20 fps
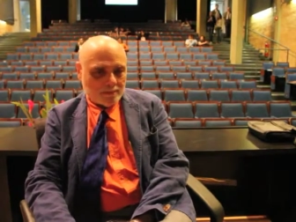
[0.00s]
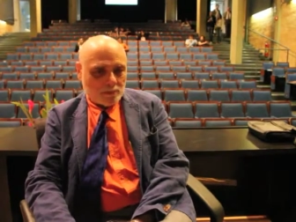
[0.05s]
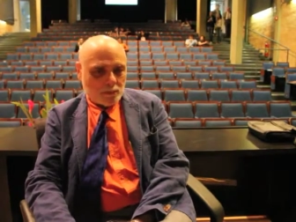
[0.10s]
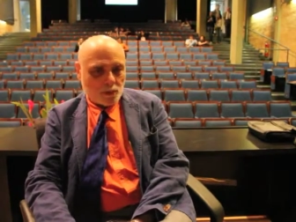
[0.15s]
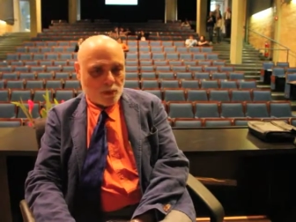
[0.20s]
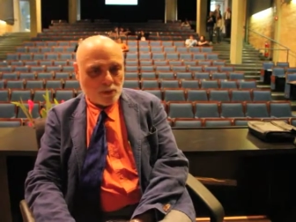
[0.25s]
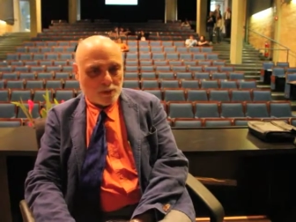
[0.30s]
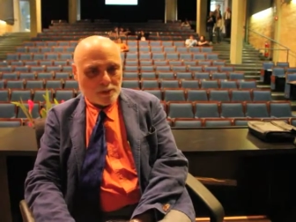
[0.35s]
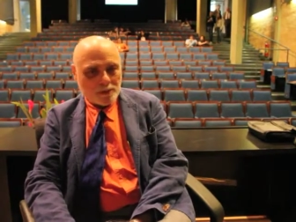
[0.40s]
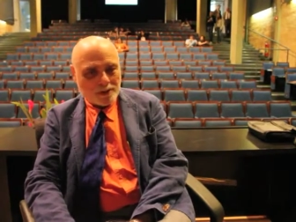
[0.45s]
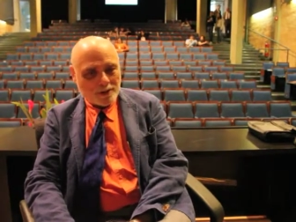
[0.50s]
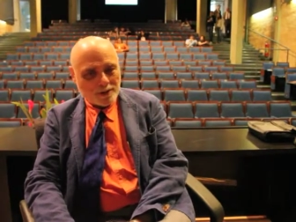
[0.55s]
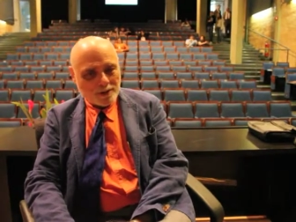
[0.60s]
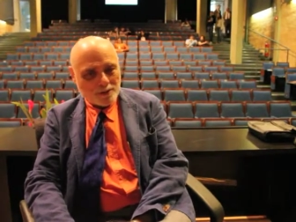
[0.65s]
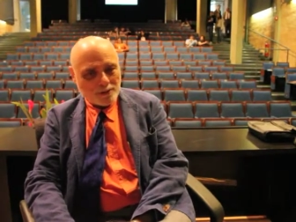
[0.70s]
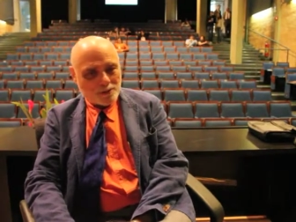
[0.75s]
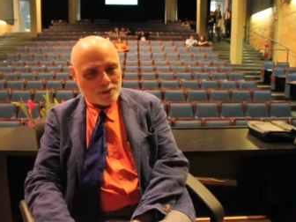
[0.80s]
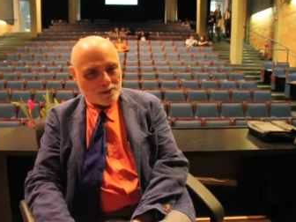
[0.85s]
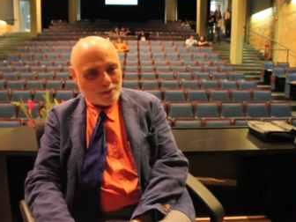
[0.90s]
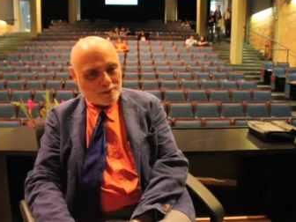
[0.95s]

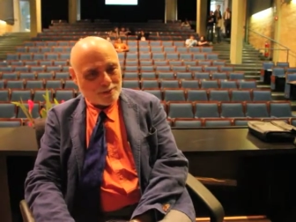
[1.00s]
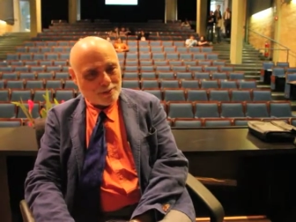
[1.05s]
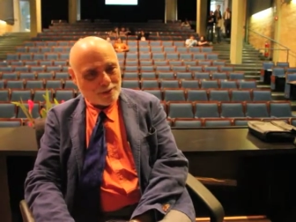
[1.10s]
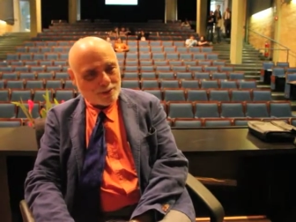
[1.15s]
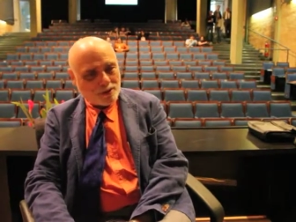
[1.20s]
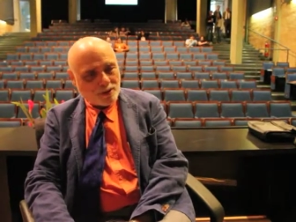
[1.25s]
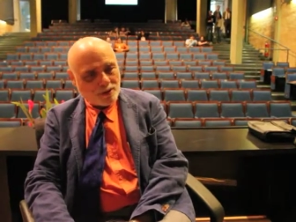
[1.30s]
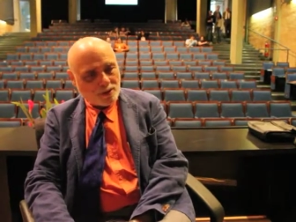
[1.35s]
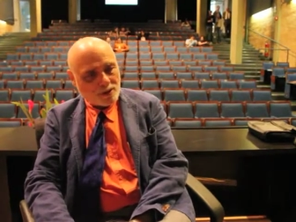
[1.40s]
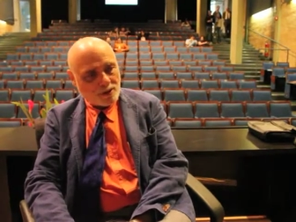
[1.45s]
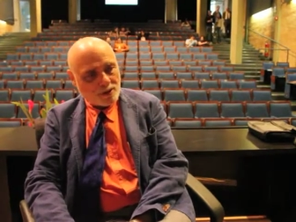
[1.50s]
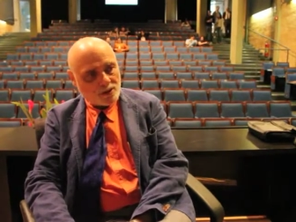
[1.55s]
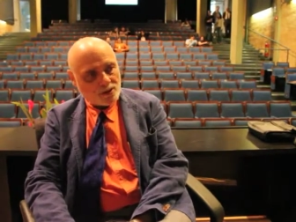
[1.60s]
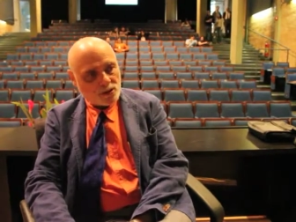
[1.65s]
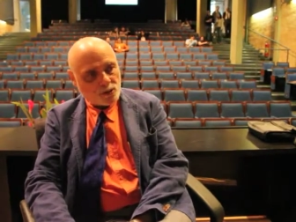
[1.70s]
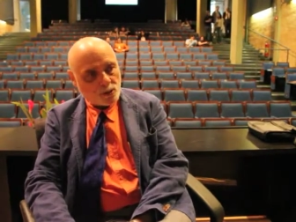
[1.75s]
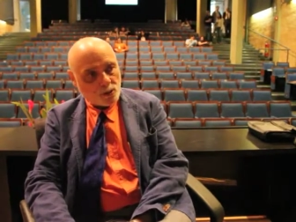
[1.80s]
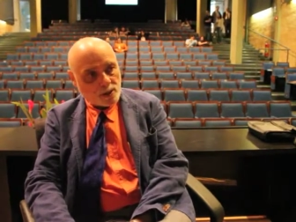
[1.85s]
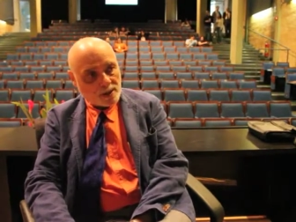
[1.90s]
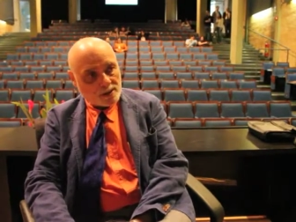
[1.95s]
proteins which are called
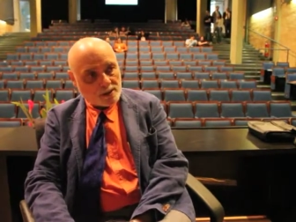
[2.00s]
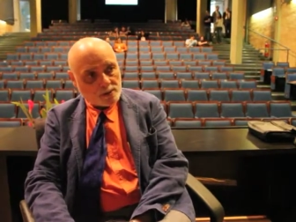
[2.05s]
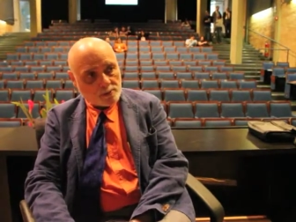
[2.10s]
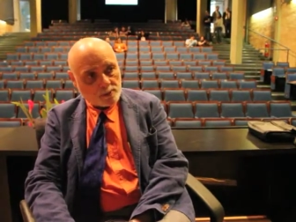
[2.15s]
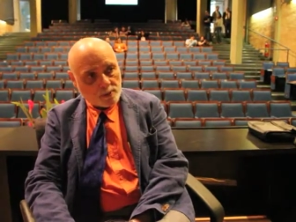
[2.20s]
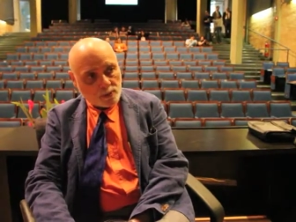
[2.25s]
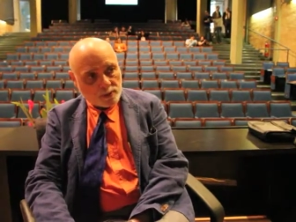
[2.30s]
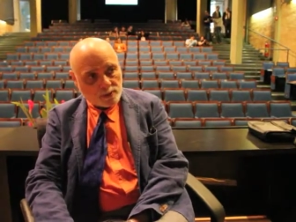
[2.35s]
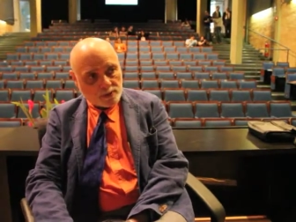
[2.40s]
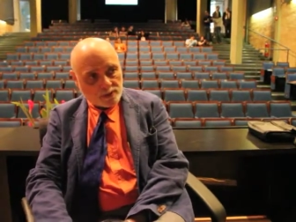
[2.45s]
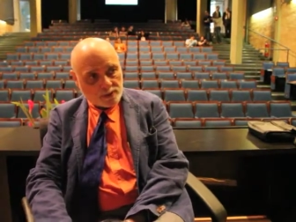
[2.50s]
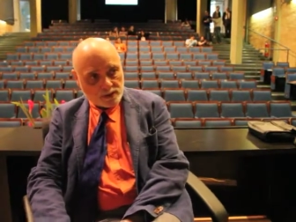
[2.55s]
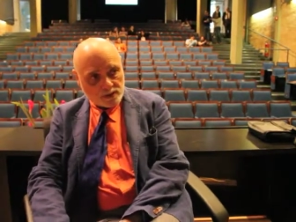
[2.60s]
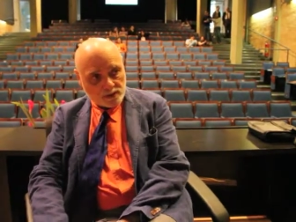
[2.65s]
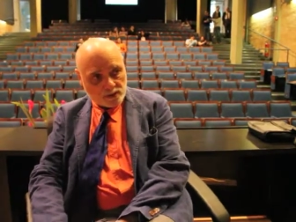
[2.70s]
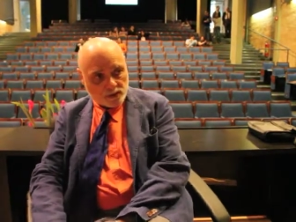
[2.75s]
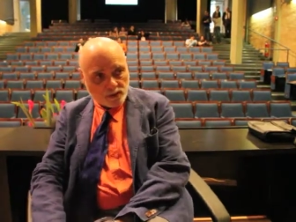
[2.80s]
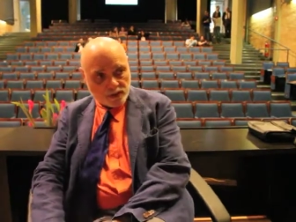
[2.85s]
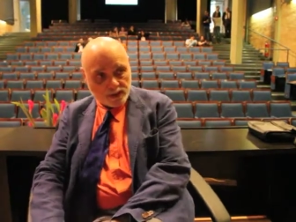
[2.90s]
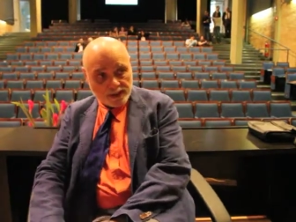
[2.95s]
stress
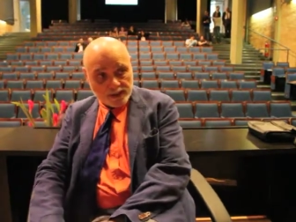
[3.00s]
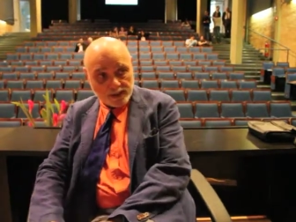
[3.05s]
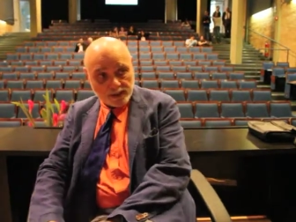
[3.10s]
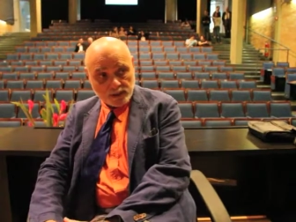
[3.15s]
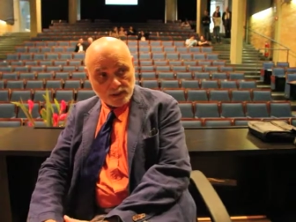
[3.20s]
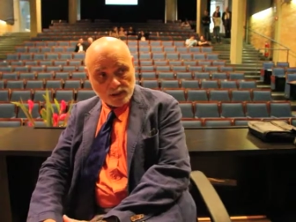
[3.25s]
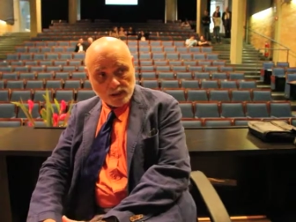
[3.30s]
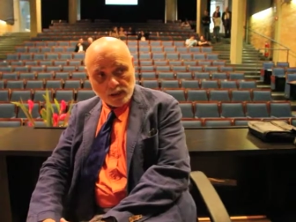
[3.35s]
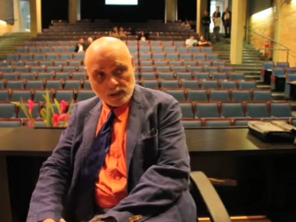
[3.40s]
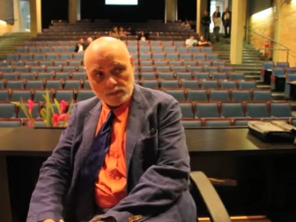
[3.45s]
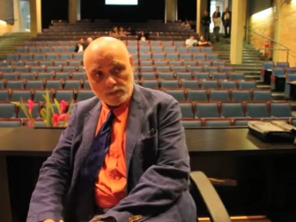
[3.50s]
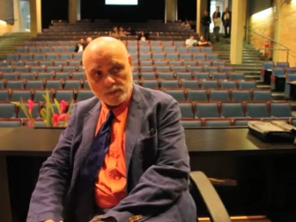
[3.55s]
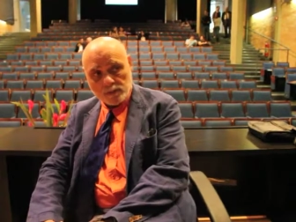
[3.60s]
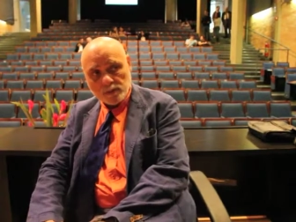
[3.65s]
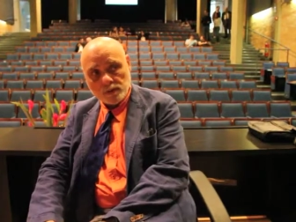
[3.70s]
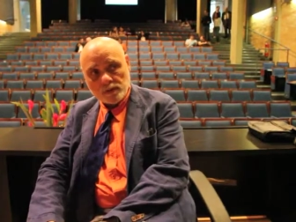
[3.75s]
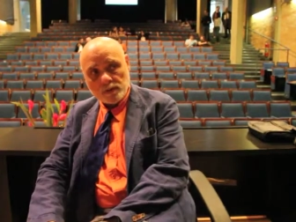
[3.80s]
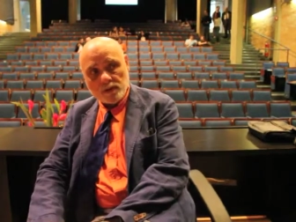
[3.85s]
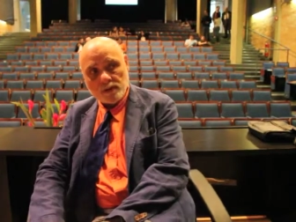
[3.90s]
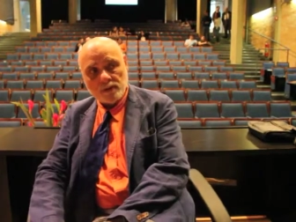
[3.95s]
proteins or heat shock
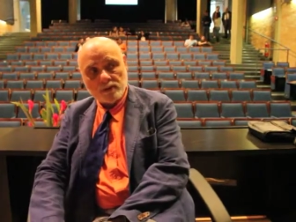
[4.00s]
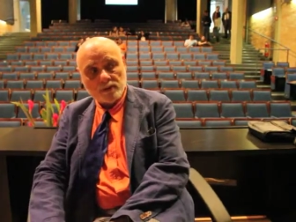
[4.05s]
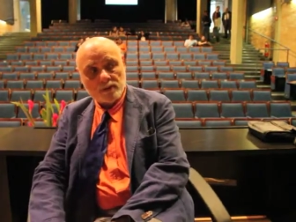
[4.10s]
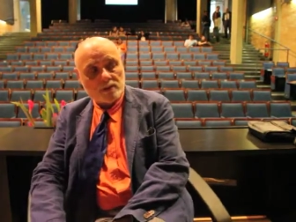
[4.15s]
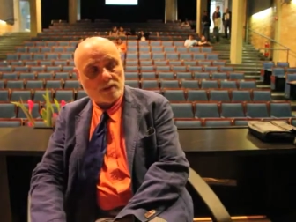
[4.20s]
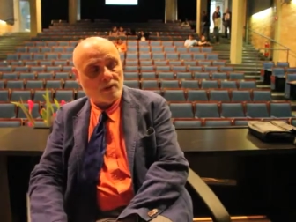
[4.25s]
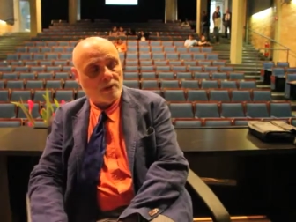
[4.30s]
proteins.